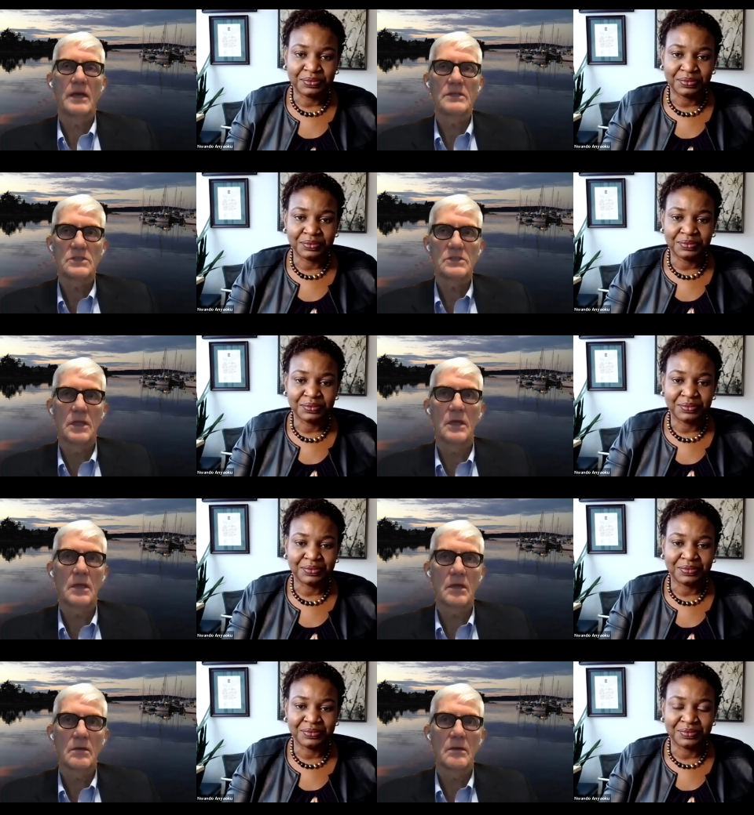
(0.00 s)

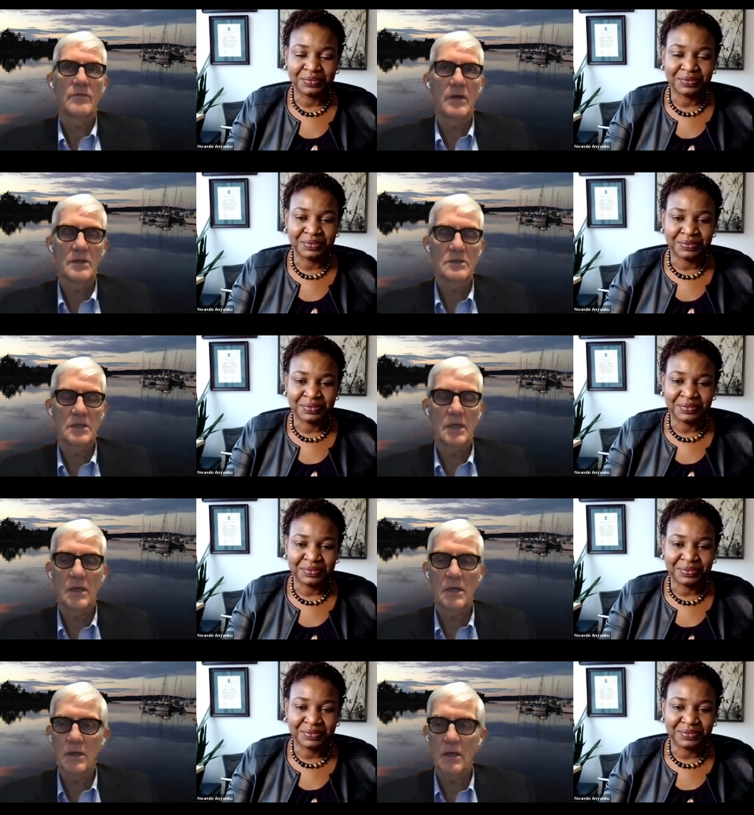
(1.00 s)
Speaker 1: Fascinating,
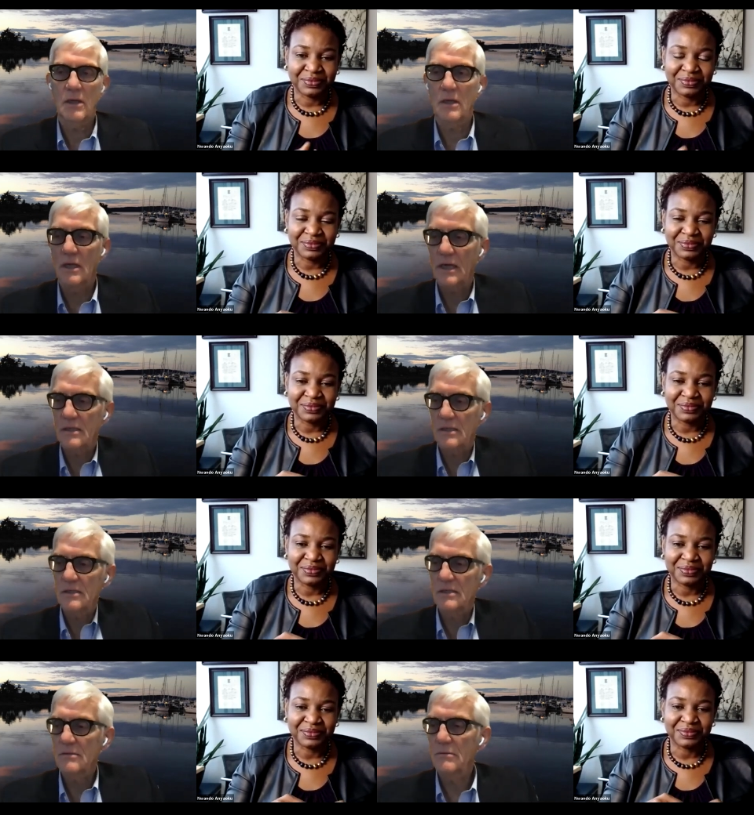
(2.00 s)
fascinating indeed. And I,
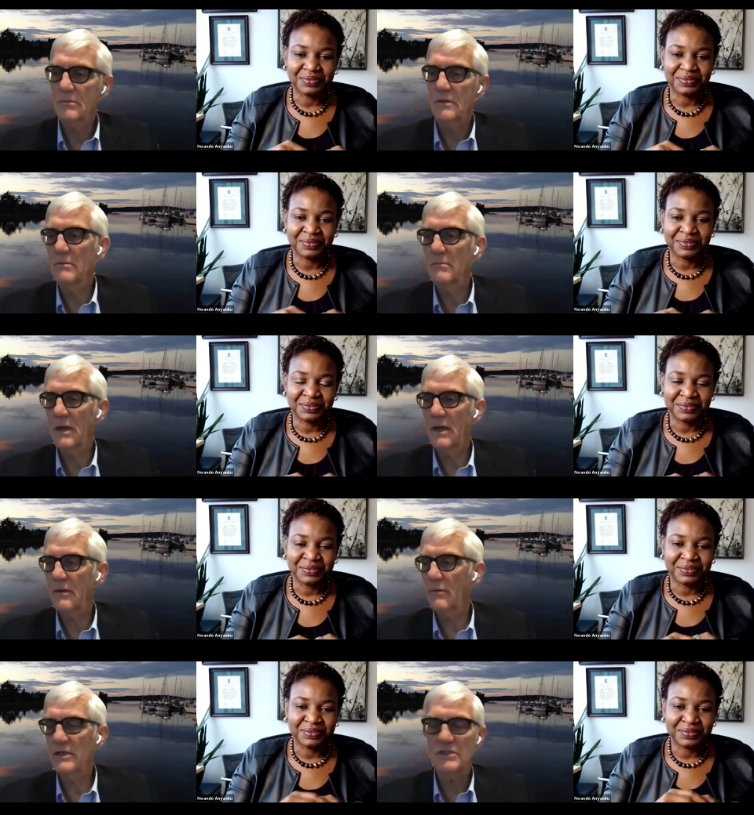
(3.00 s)
it, your
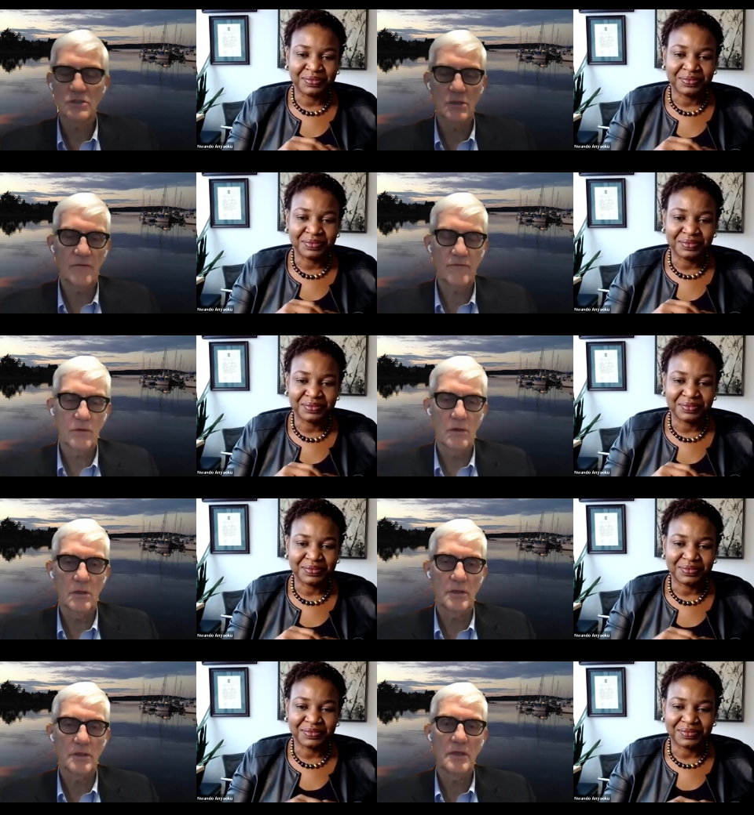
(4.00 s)
mind races off to
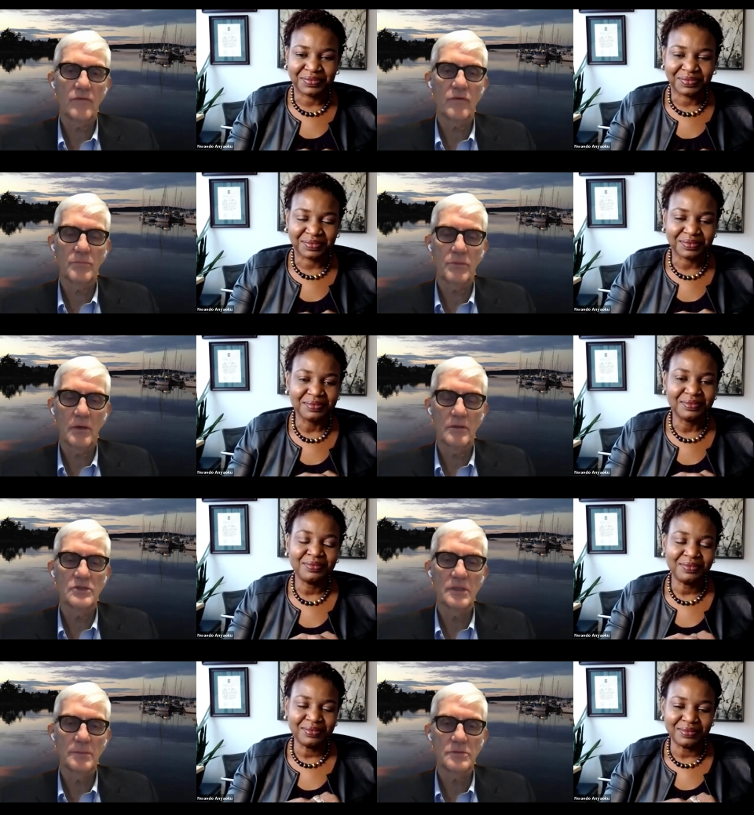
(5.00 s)
all the different
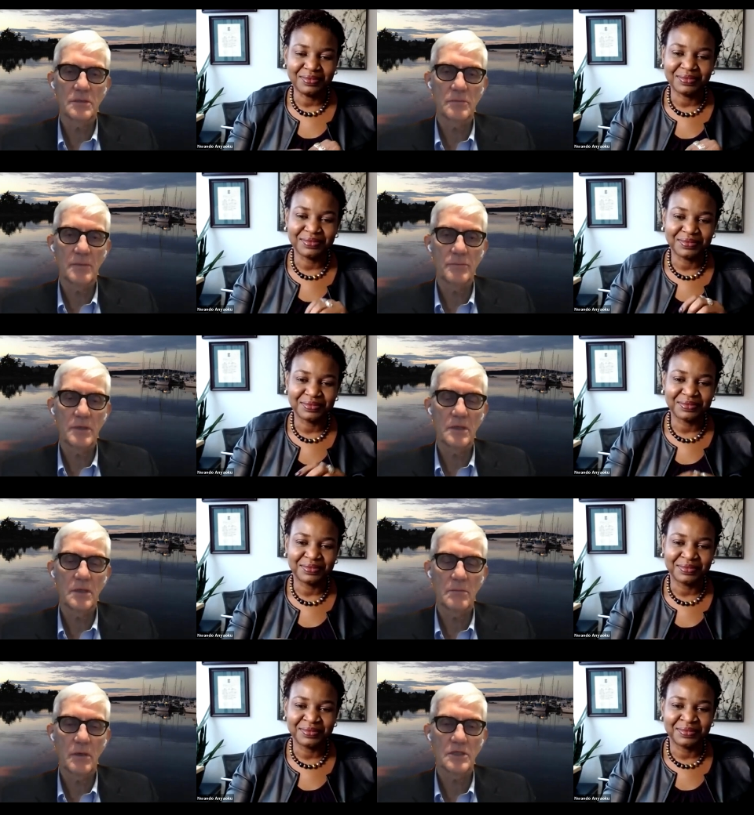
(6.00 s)
partnerships that might
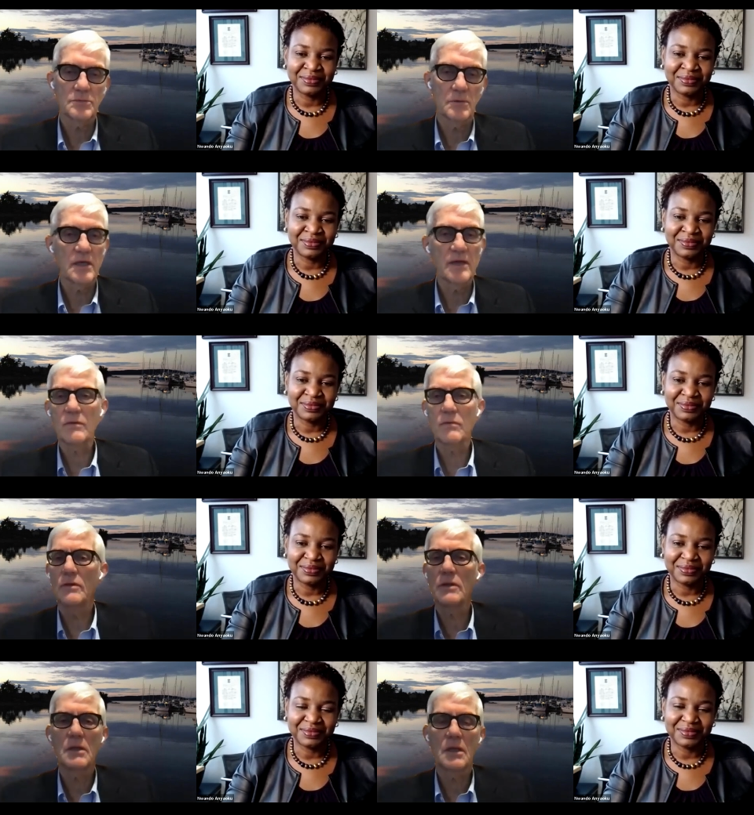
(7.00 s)
be possible, even
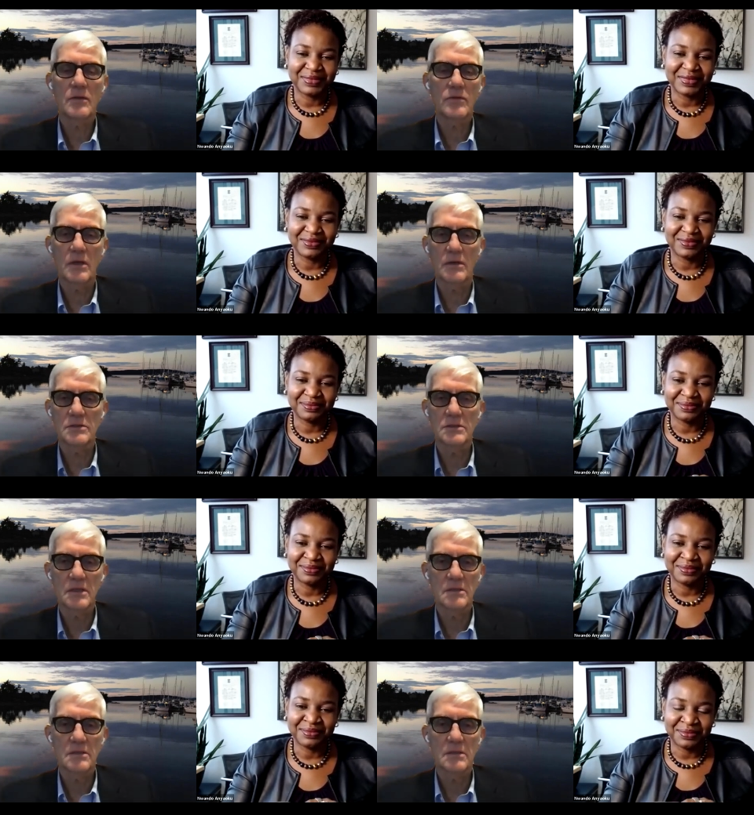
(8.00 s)
within the healthcare se
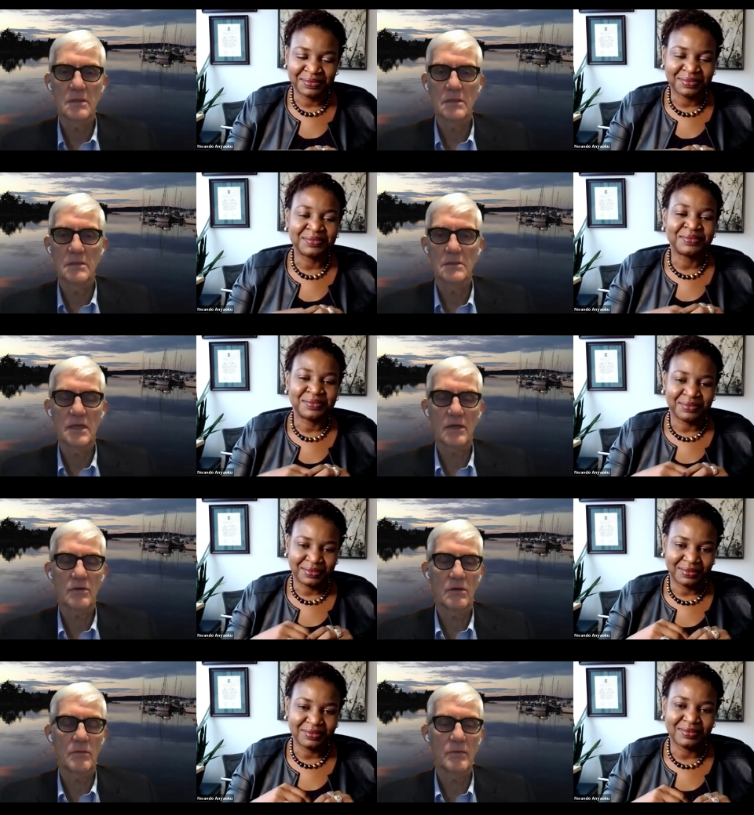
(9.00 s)
uh,
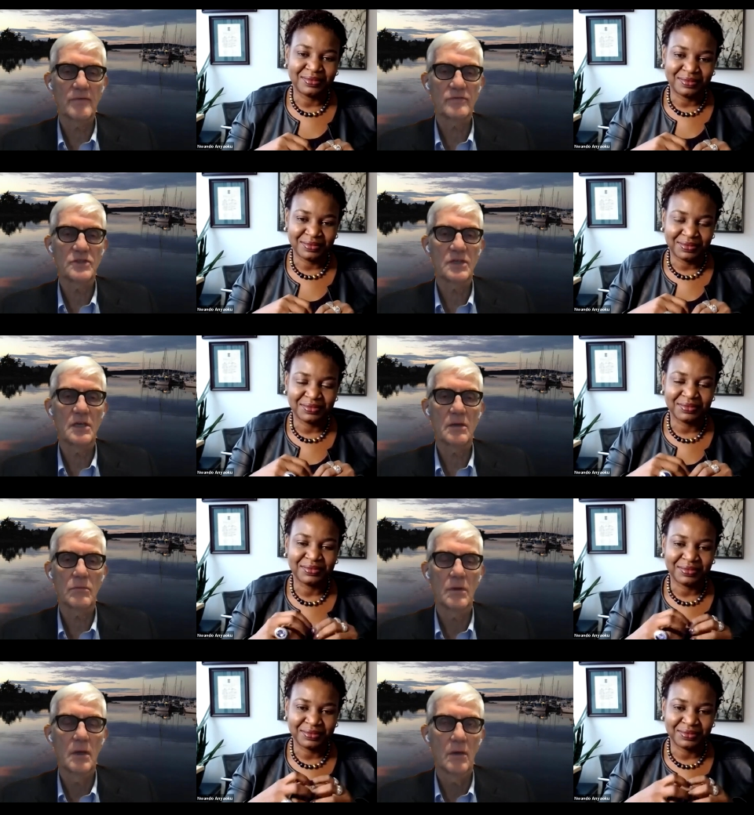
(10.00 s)
sector. We've seen
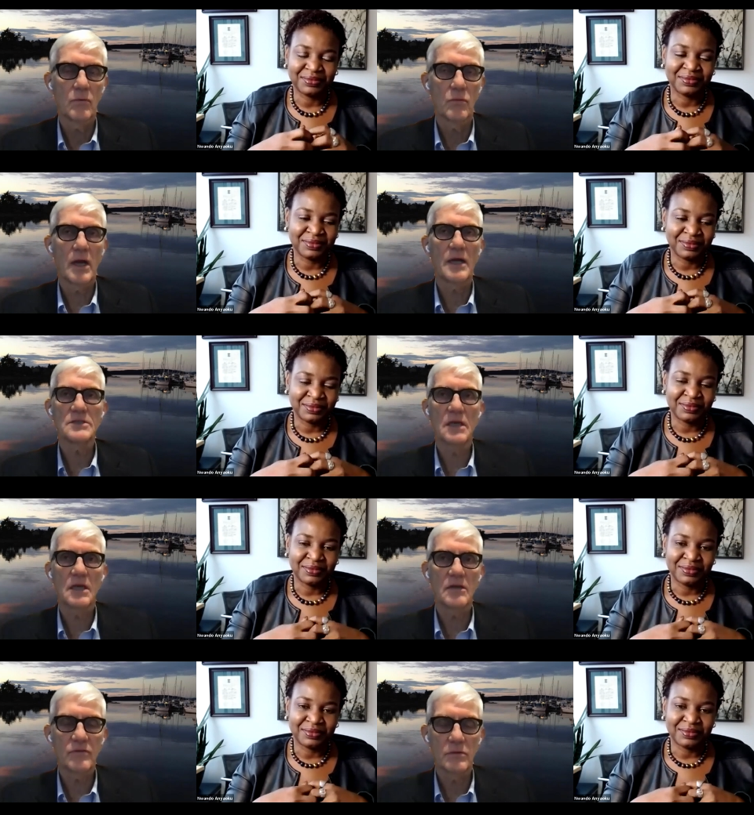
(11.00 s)
a
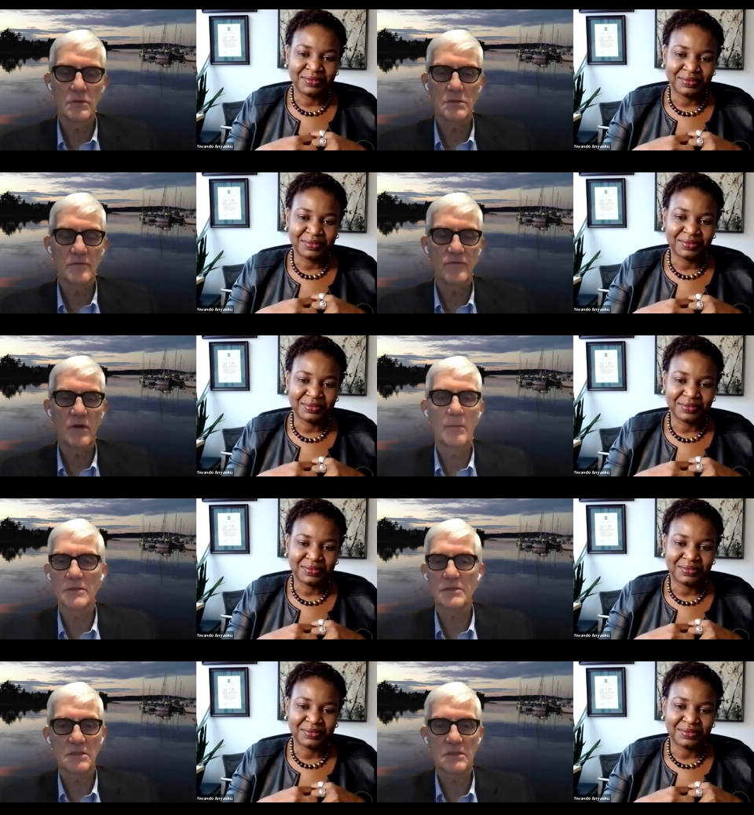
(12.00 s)
rising influence of
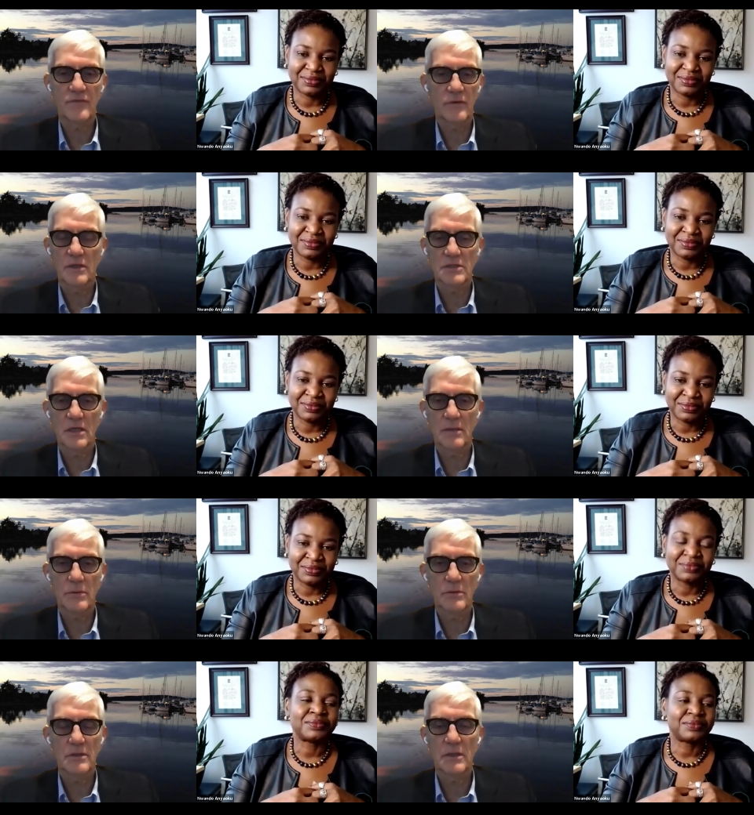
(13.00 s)
pharmacists, for
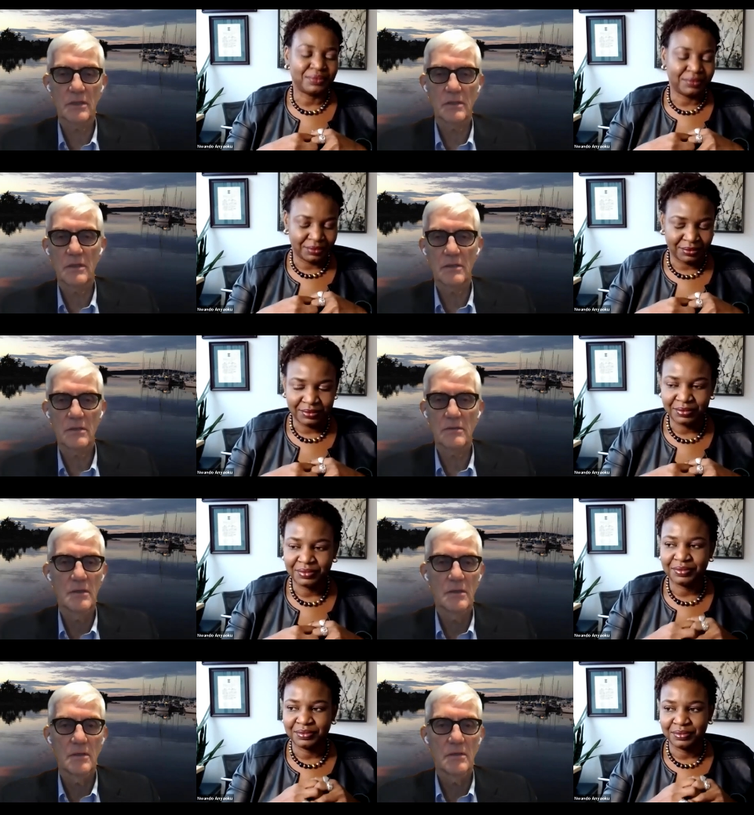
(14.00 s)
example, and uh, mm-hmm.